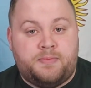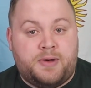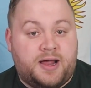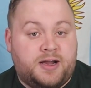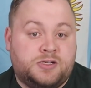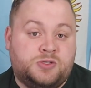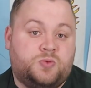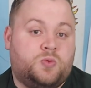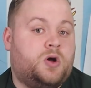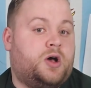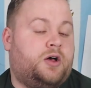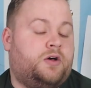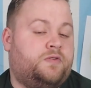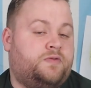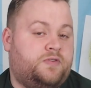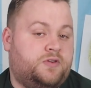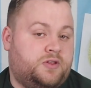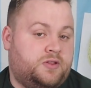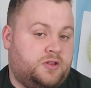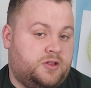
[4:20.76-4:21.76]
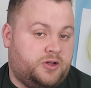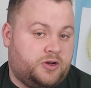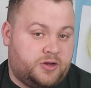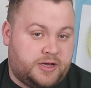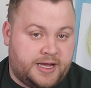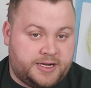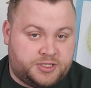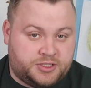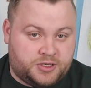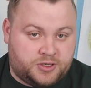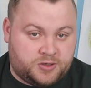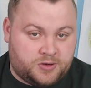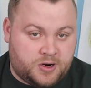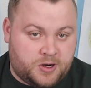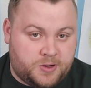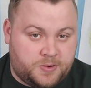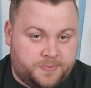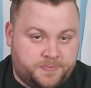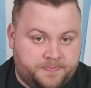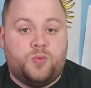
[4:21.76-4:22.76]
might as well for the little extra
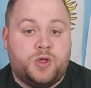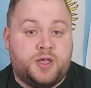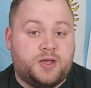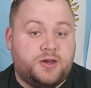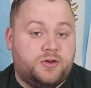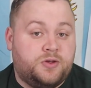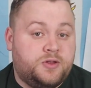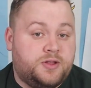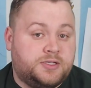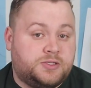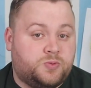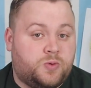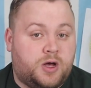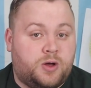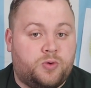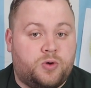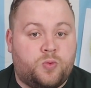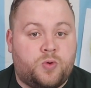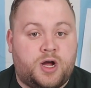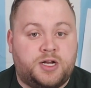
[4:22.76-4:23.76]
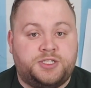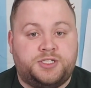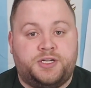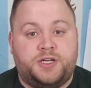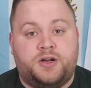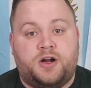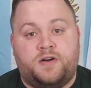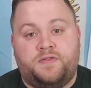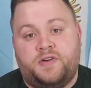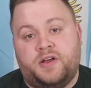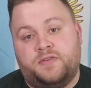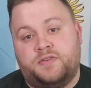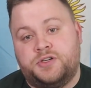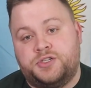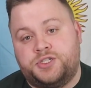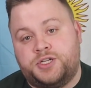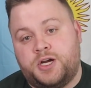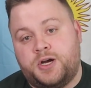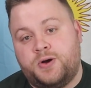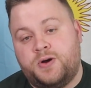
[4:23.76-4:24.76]
CRO. We can do this while we're watching our favorite
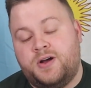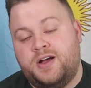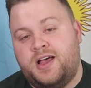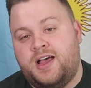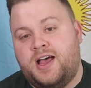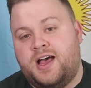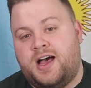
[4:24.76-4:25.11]
show.